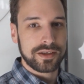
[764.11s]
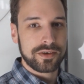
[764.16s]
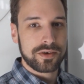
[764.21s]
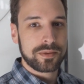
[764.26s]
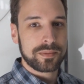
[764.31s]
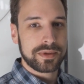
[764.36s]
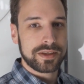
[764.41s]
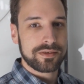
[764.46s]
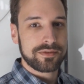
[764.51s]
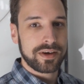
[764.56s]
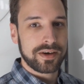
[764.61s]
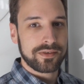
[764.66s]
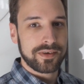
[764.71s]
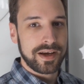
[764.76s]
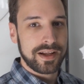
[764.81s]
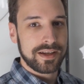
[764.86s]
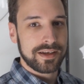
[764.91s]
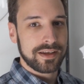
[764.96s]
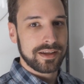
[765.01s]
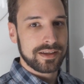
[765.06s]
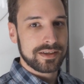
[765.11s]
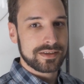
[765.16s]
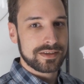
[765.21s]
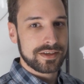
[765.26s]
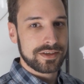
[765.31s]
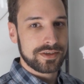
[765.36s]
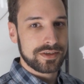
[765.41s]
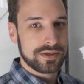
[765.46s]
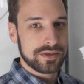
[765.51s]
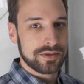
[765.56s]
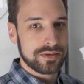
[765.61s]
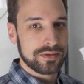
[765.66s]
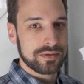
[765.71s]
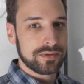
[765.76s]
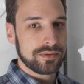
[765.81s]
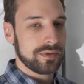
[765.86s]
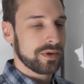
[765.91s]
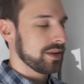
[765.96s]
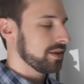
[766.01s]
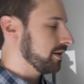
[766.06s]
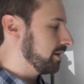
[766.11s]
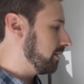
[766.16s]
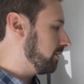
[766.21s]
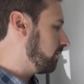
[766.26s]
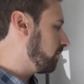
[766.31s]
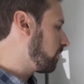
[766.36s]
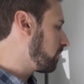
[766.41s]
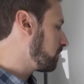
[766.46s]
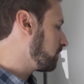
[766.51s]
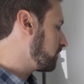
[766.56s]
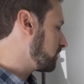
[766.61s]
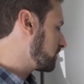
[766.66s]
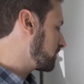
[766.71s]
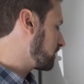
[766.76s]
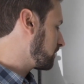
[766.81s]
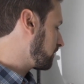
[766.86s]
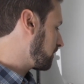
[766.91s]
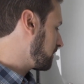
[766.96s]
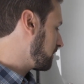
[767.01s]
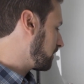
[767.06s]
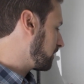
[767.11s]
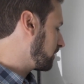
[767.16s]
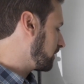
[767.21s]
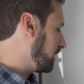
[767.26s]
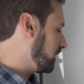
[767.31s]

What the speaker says: Normally, if I ran into this issue with a normal servo motor,